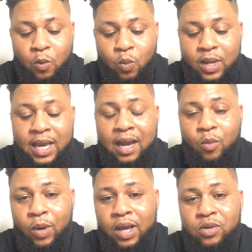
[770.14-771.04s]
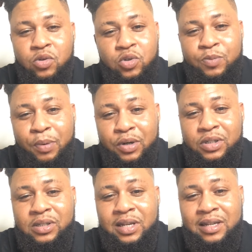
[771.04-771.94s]
We got whales who's
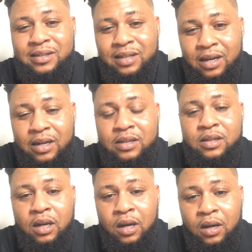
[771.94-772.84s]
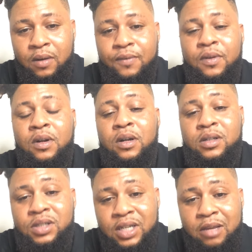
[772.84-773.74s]
purchasing tons of
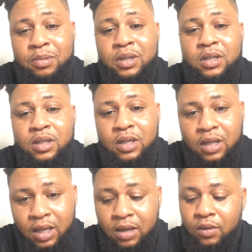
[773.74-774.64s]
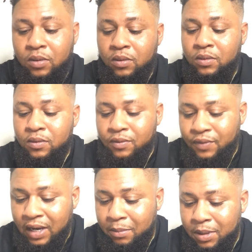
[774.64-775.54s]
Shiba Inu
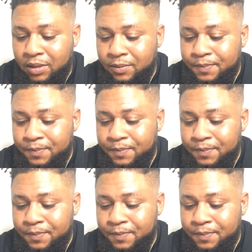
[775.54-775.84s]
family.